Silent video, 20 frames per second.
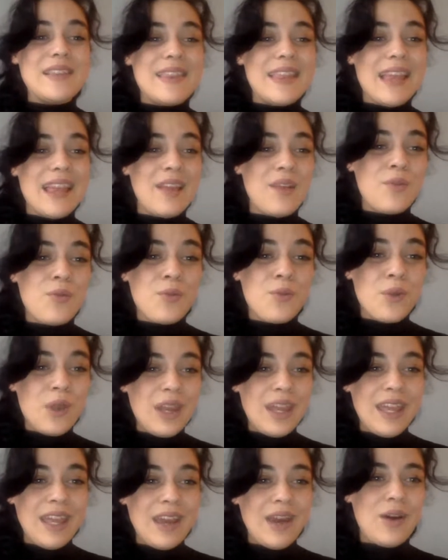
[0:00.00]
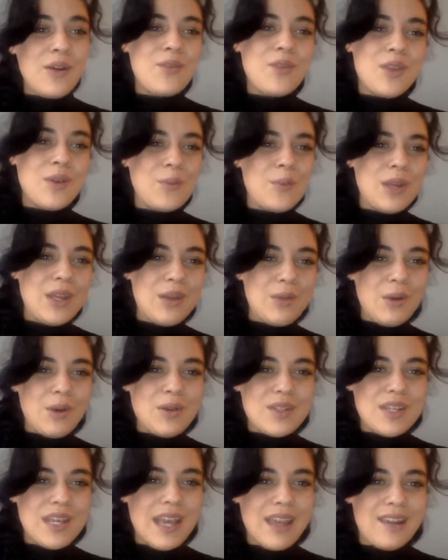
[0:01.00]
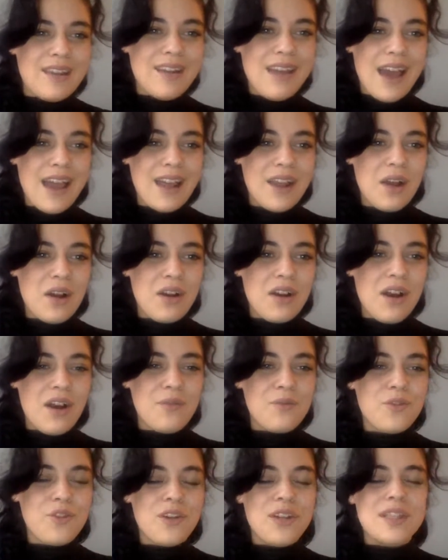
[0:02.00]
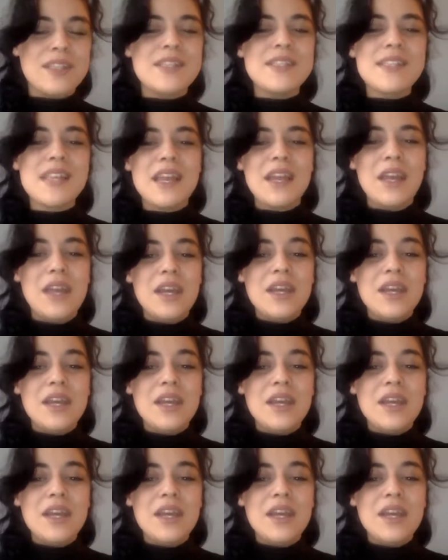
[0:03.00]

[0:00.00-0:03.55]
day 3 of the We Grow Together Dialogue Conference.